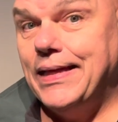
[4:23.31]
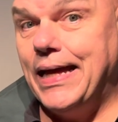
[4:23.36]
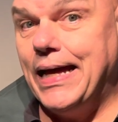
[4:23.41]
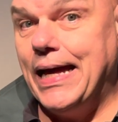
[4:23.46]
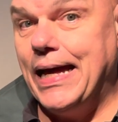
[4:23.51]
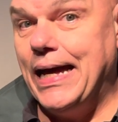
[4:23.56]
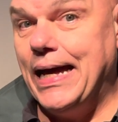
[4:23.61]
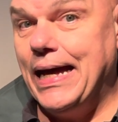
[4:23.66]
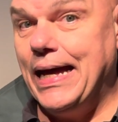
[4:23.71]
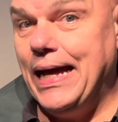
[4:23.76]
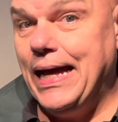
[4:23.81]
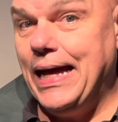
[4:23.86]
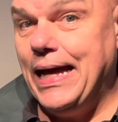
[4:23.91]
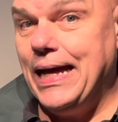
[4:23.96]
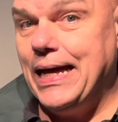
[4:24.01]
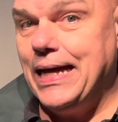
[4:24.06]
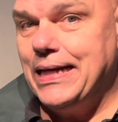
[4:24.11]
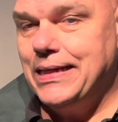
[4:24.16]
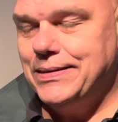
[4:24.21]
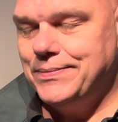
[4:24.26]

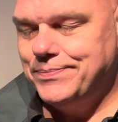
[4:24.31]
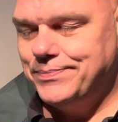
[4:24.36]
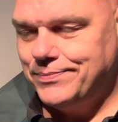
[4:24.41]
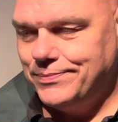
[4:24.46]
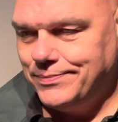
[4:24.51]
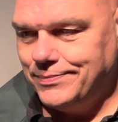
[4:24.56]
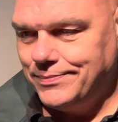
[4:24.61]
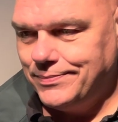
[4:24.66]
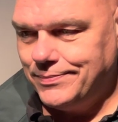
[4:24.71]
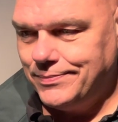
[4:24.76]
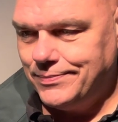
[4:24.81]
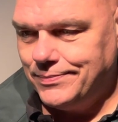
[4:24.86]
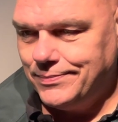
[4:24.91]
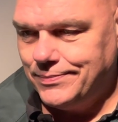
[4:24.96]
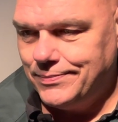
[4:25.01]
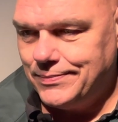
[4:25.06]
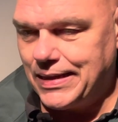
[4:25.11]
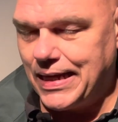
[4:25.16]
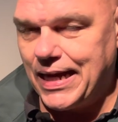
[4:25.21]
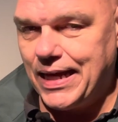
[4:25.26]
Aha,
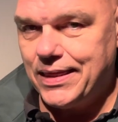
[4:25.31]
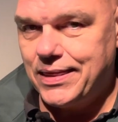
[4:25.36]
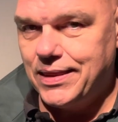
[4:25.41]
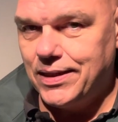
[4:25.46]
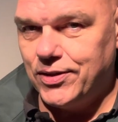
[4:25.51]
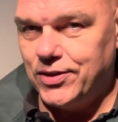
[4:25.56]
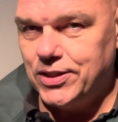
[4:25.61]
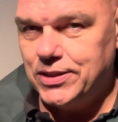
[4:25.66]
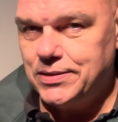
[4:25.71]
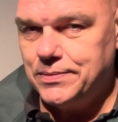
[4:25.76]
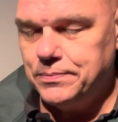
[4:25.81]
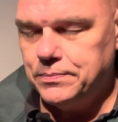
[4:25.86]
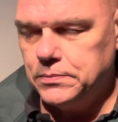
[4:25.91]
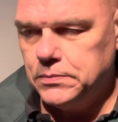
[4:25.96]
I thought.